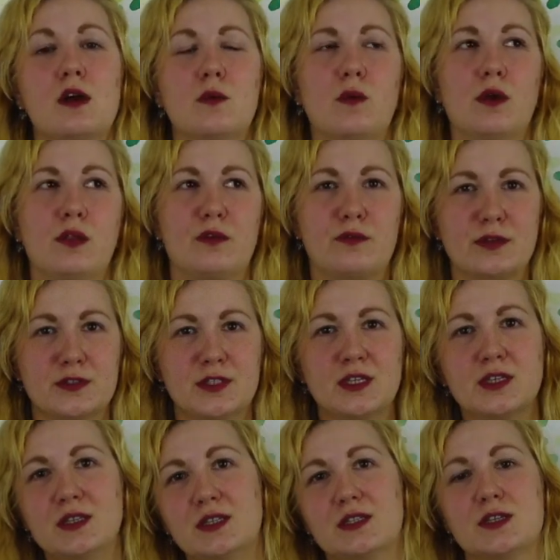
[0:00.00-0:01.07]
Well, the first
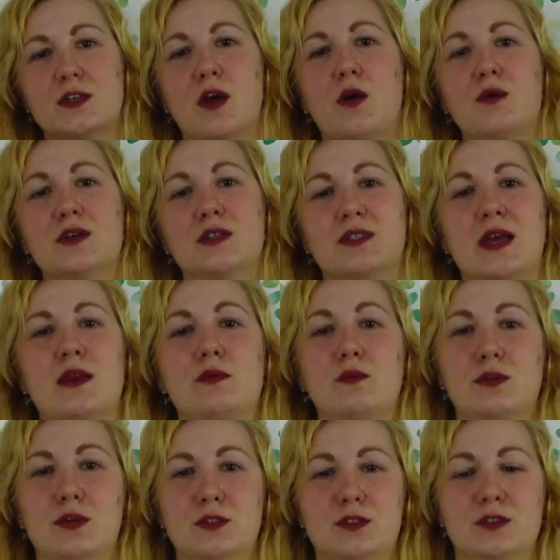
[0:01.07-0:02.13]
thing you need to know is that it
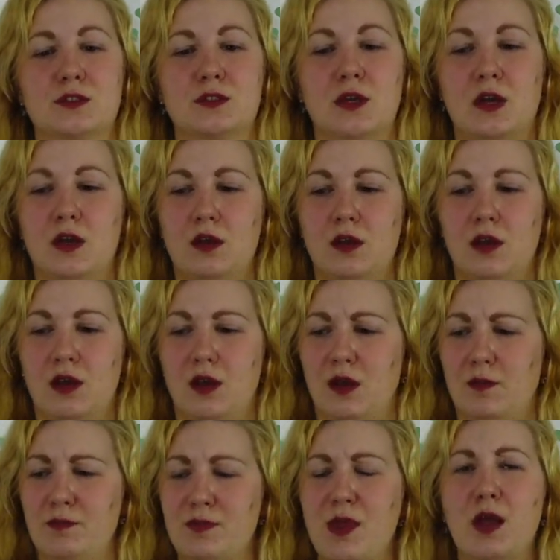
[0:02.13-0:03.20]
was
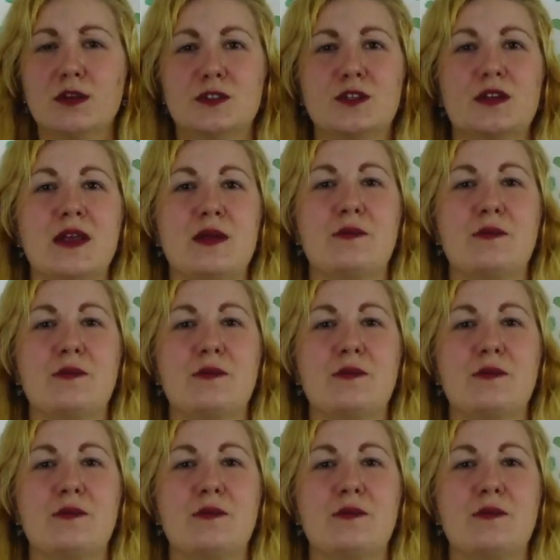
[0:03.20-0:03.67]
ushered in